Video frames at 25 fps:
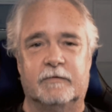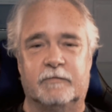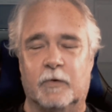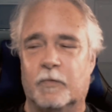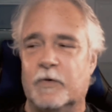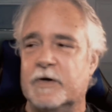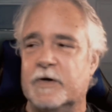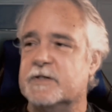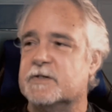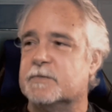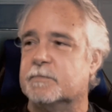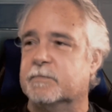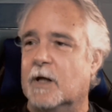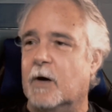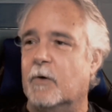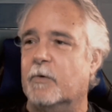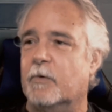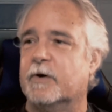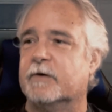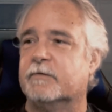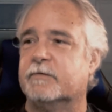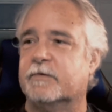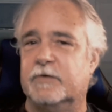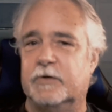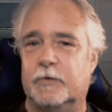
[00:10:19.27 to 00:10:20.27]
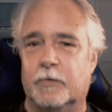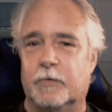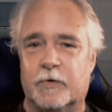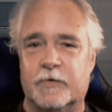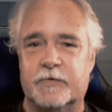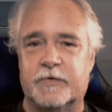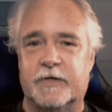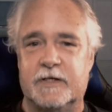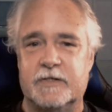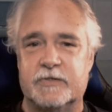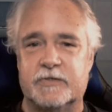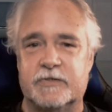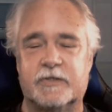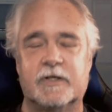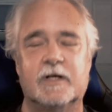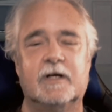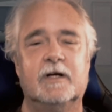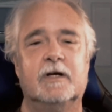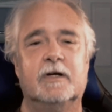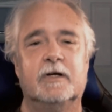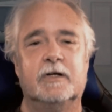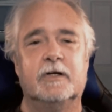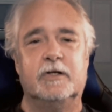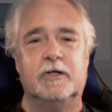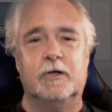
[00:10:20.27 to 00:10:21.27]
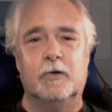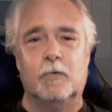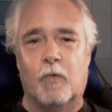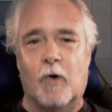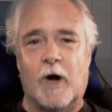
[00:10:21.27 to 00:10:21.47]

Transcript: If the wind's blowing from the northeast, you